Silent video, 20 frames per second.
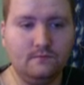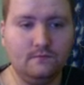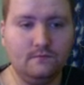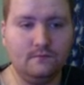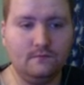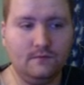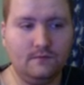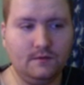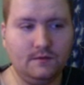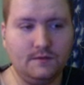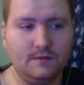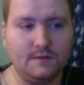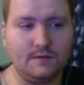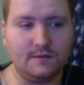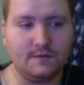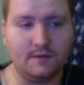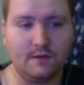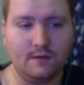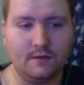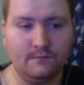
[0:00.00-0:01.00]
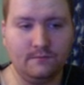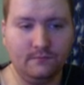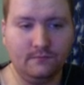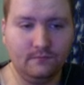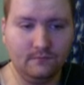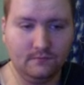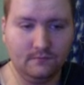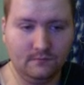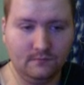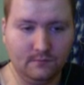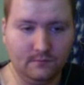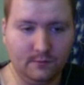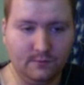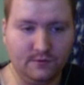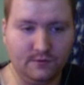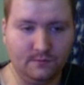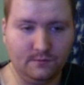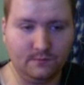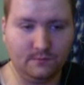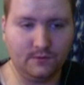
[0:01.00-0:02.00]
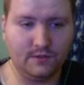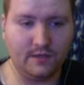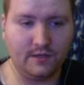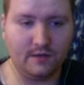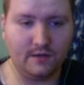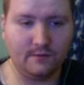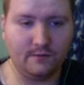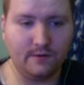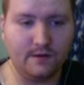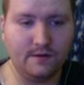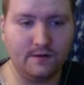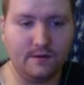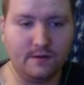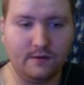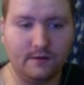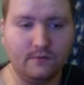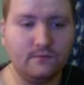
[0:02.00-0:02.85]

in this game. I'm going to look at it right now.